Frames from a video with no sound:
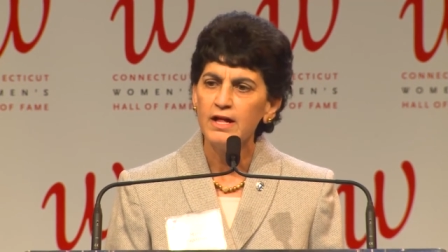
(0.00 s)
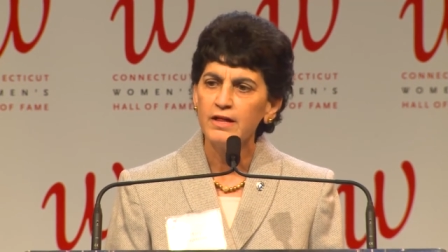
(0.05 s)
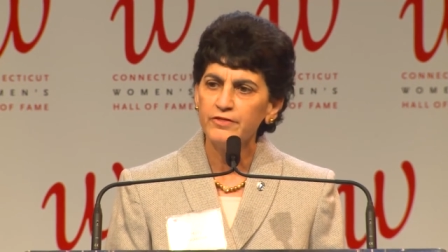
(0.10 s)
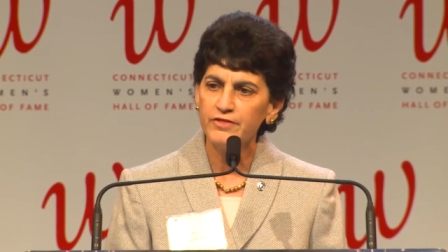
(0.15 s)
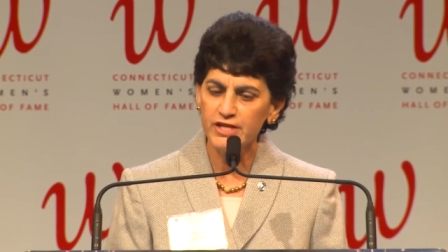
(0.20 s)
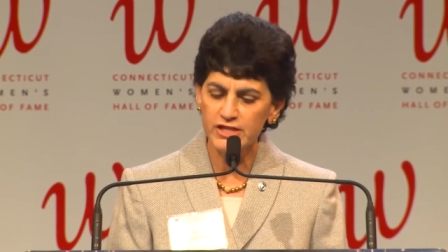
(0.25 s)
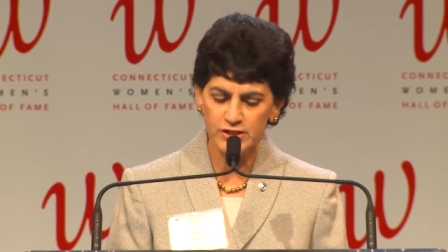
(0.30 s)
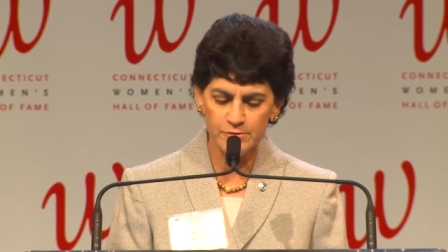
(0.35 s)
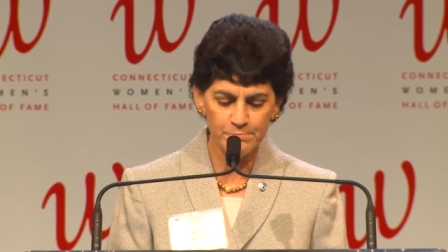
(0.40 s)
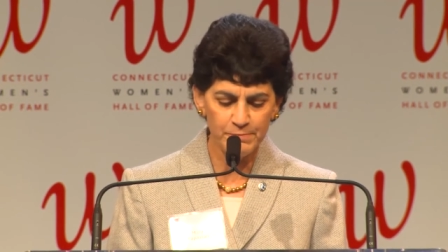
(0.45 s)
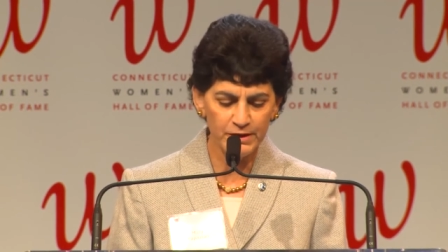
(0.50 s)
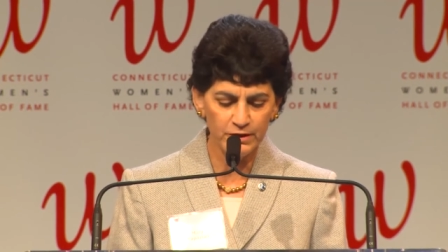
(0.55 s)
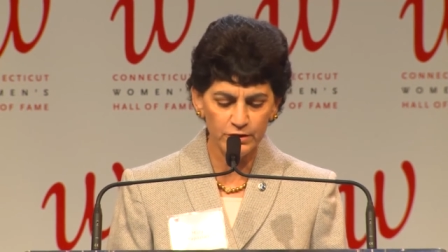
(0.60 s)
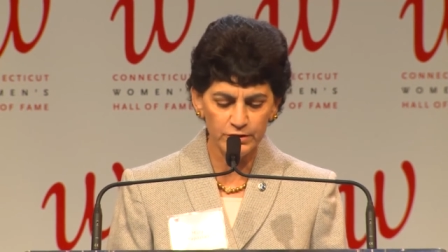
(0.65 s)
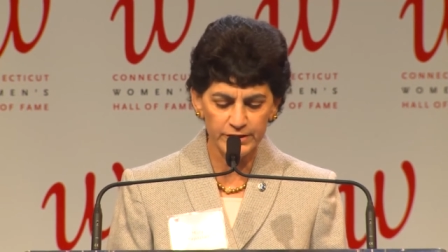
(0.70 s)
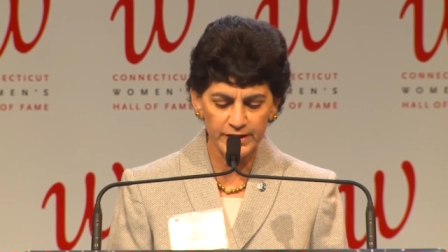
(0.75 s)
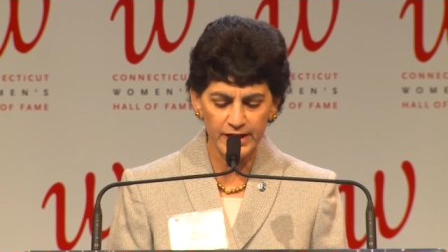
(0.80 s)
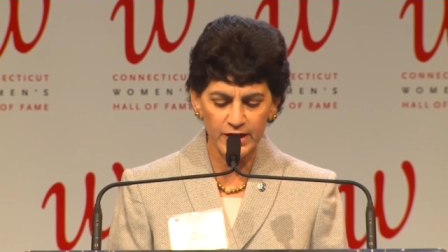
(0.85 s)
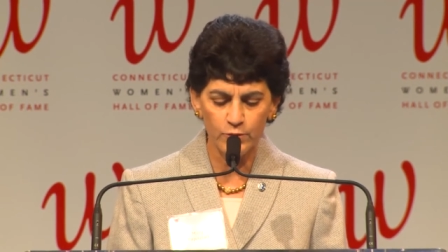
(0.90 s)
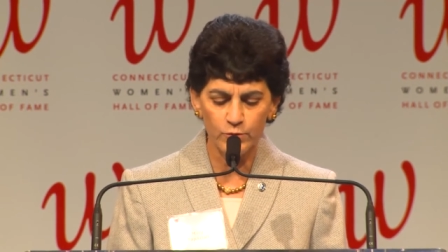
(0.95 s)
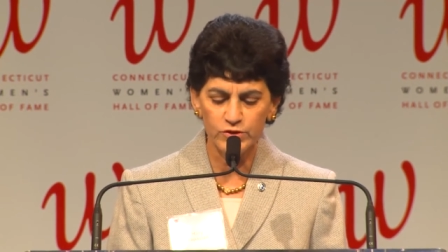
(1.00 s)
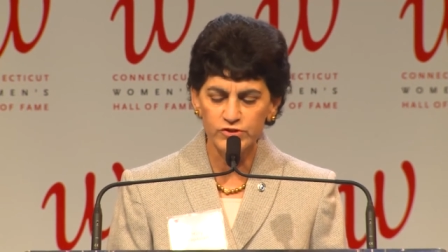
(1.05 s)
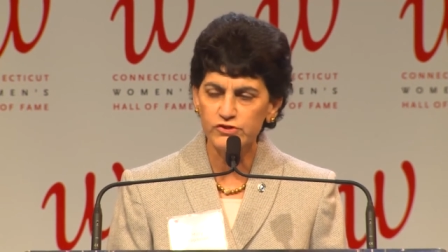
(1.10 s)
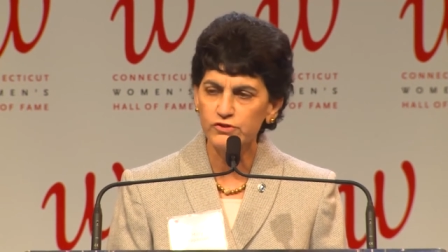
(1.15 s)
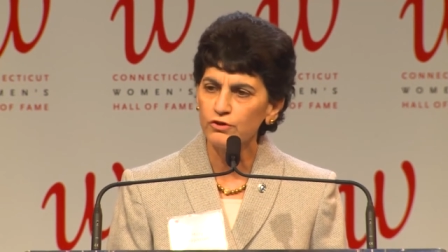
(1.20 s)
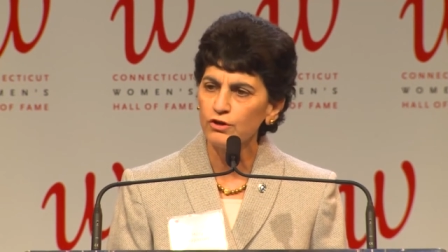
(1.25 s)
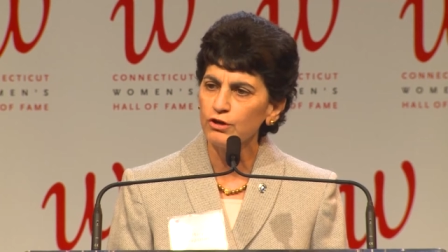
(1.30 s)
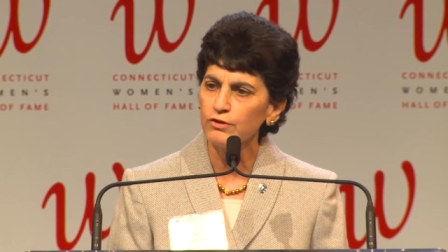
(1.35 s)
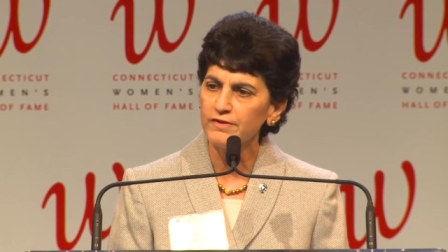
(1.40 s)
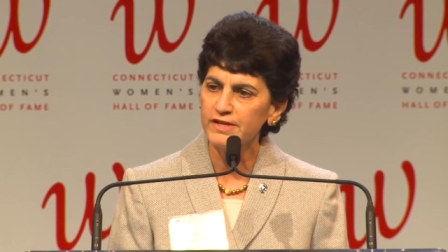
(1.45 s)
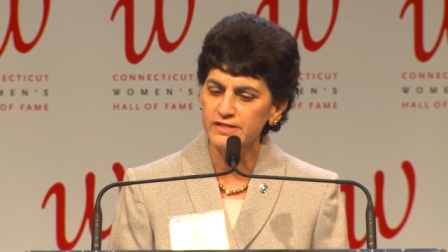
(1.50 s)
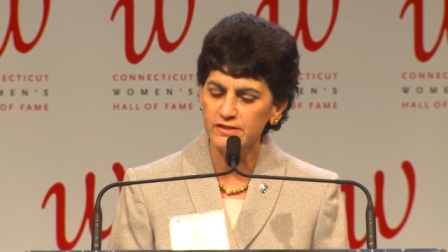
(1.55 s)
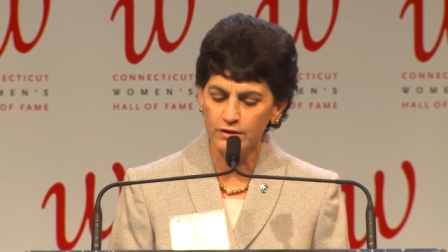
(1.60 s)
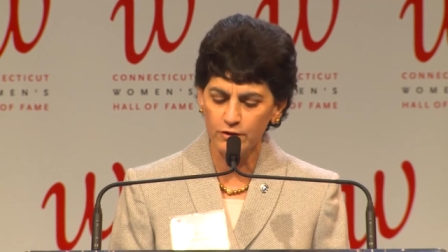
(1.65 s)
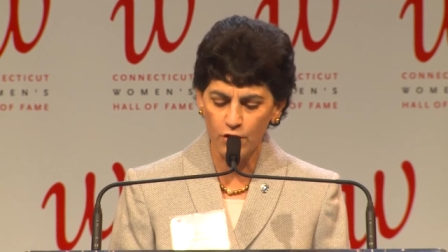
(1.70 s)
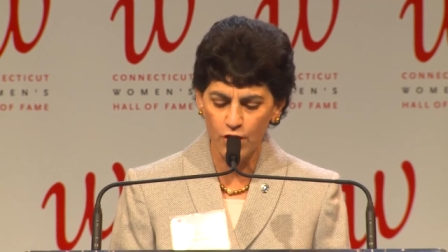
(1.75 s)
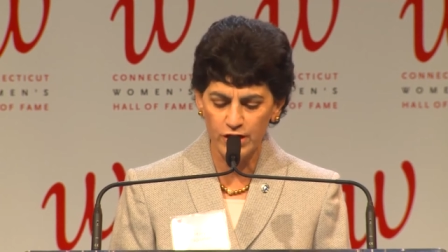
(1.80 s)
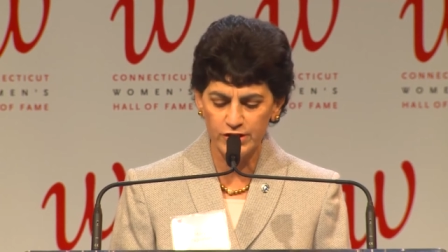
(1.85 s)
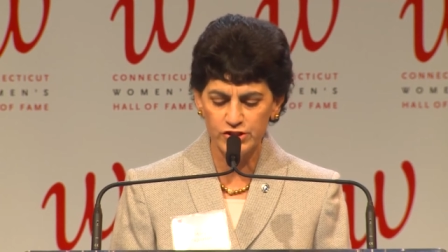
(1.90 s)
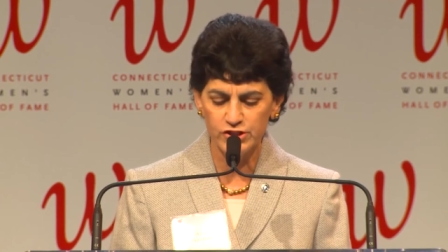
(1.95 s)
This building will serve as a
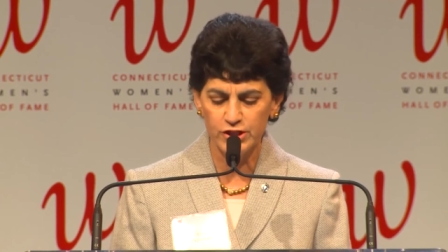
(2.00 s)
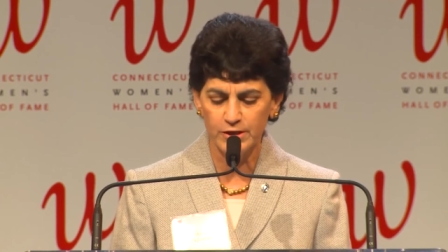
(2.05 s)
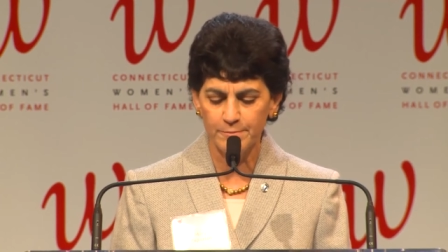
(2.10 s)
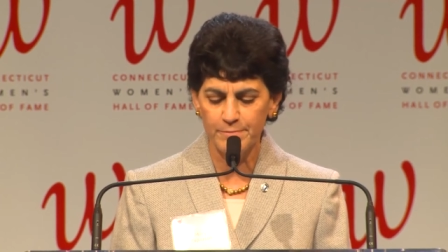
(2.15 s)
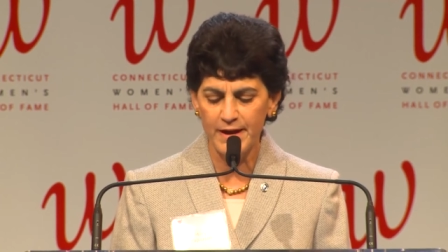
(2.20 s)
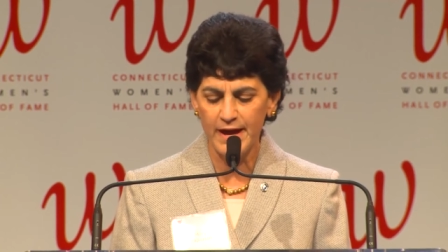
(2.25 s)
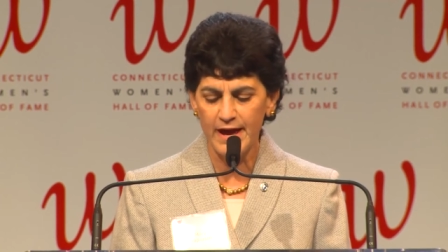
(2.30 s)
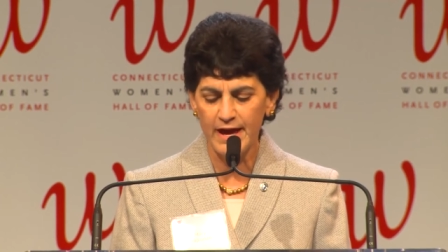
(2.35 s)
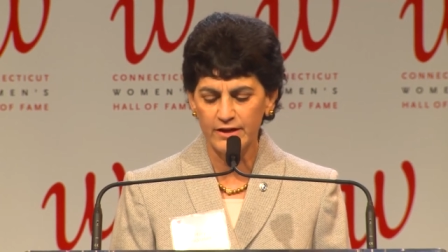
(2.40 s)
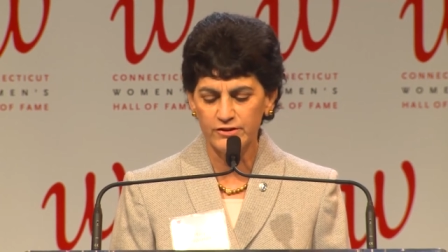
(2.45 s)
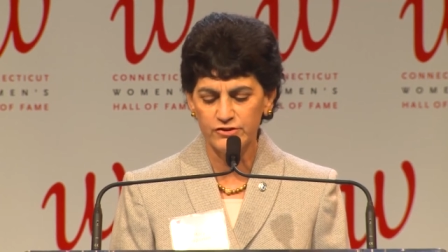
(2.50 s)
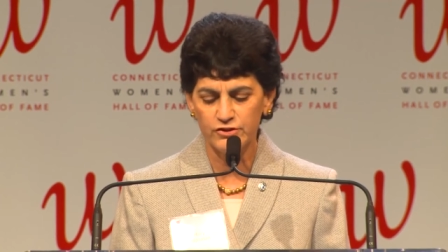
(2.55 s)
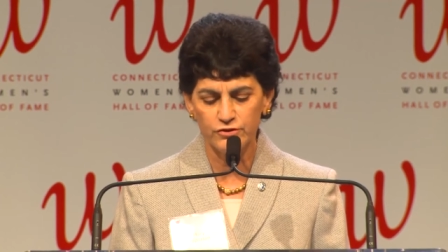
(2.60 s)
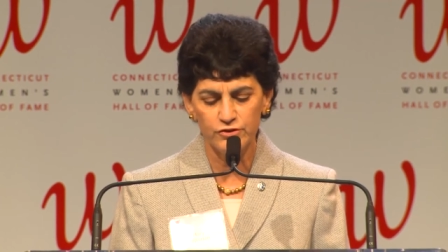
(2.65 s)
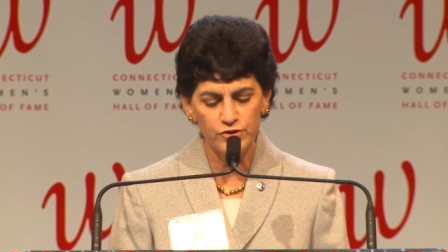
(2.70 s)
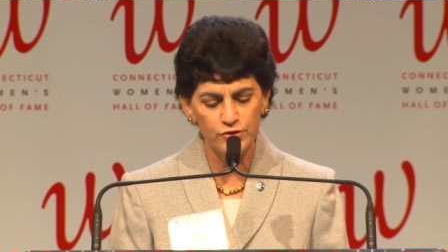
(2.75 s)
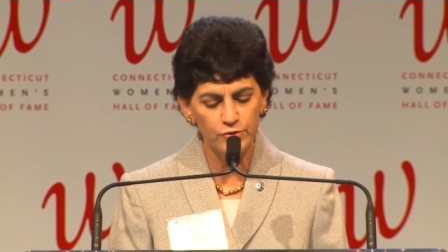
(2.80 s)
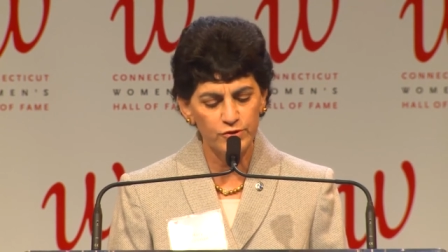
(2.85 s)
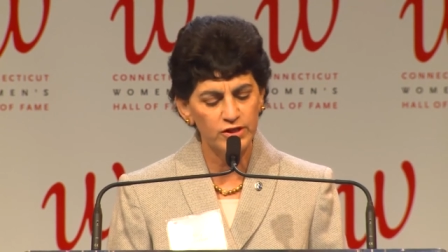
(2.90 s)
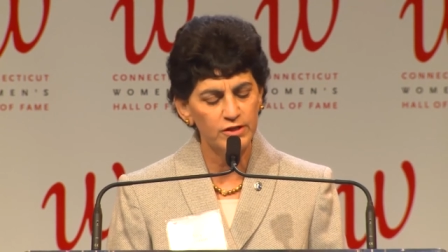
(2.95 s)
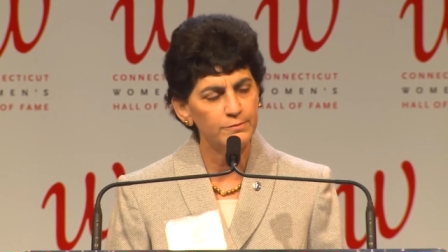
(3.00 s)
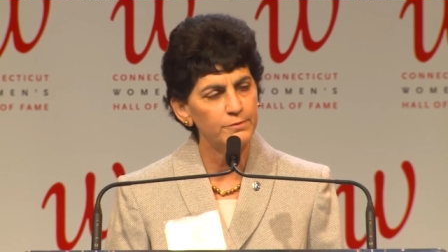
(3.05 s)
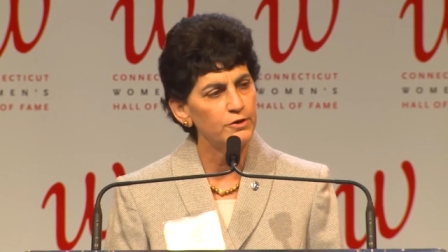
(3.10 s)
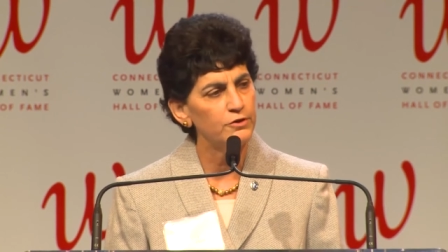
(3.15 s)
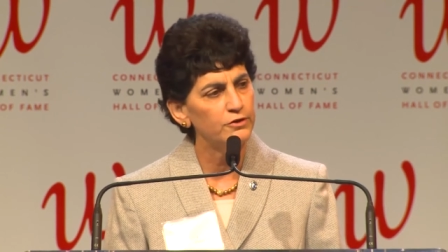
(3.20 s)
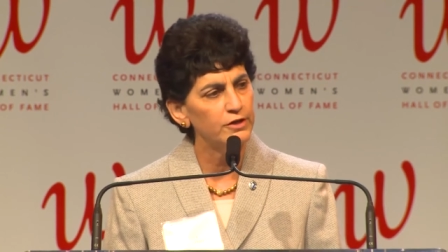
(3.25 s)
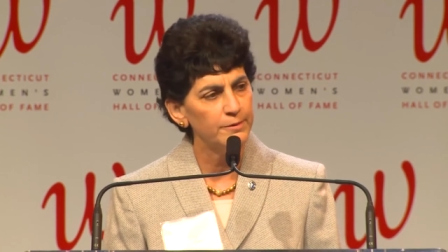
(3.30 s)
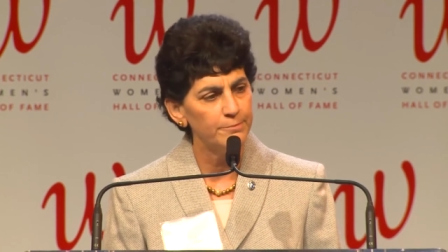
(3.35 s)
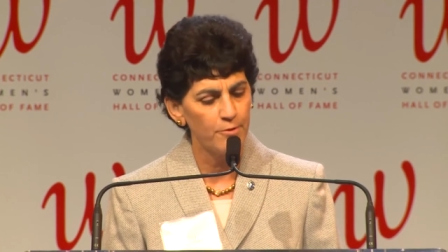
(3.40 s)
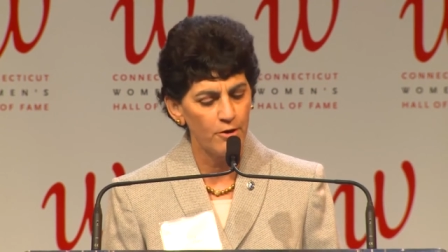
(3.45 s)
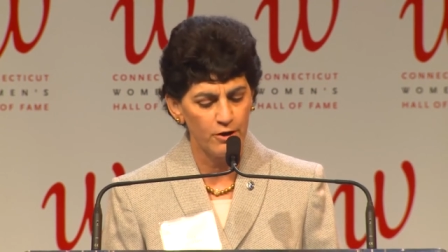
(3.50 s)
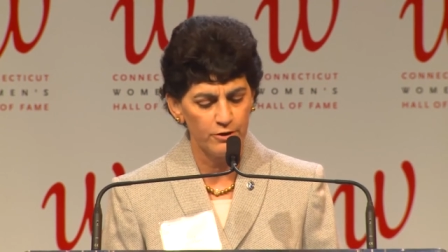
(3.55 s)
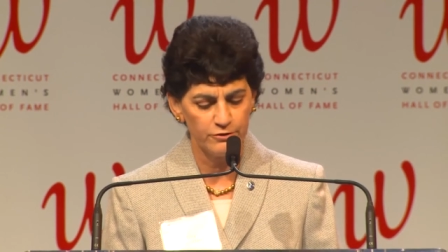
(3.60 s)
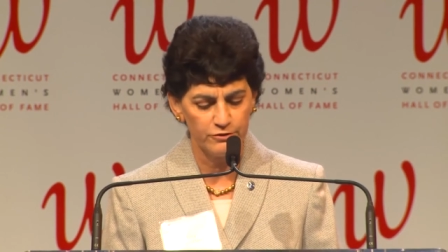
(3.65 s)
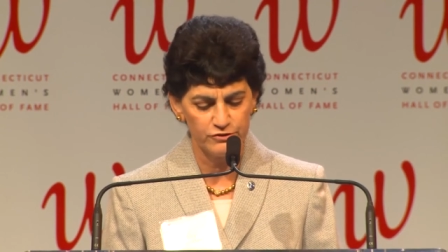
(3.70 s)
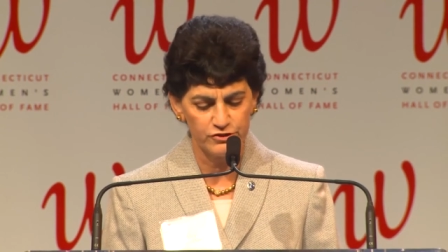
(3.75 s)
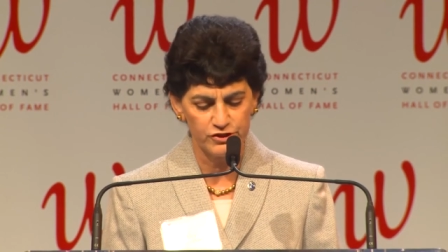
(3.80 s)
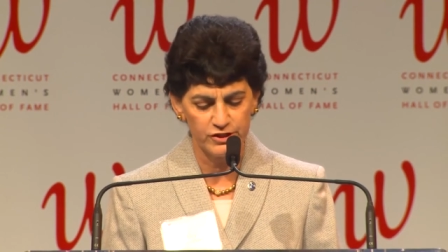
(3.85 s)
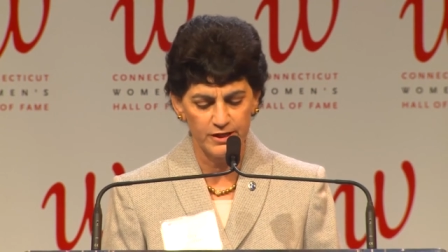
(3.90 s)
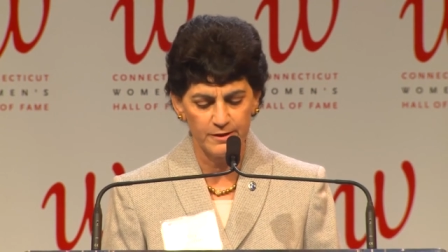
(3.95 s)
launching pad to new community
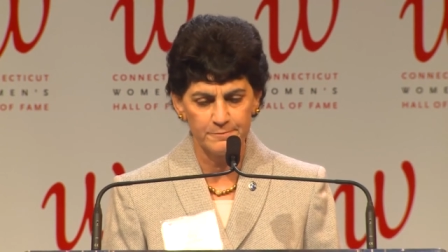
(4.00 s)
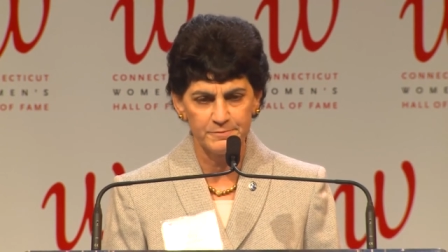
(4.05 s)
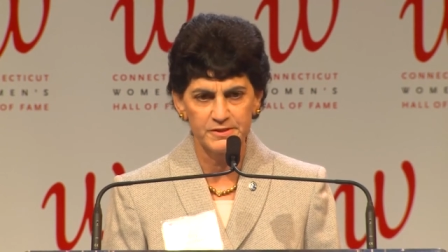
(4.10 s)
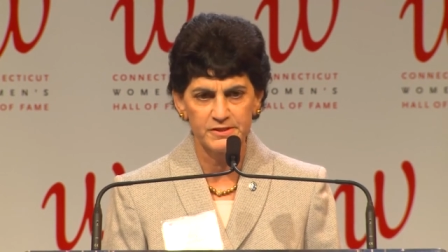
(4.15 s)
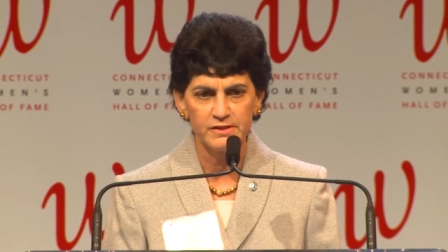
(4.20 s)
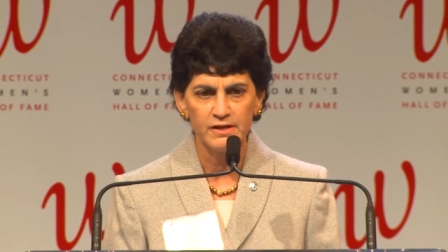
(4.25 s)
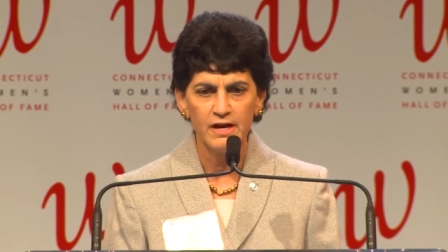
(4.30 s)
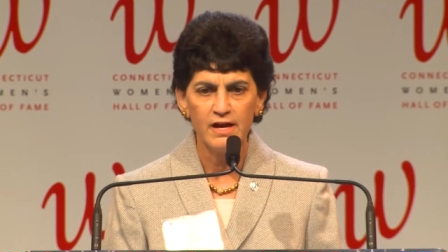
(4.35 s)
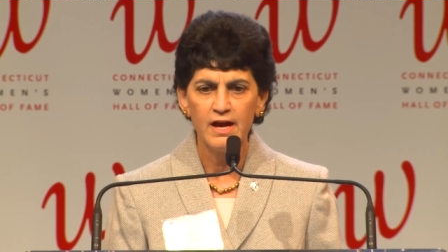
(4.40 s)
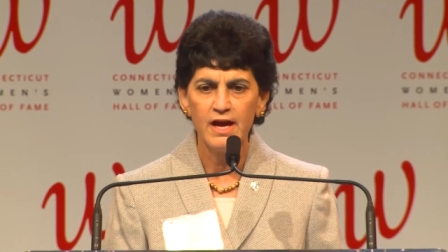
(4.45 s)
partnerships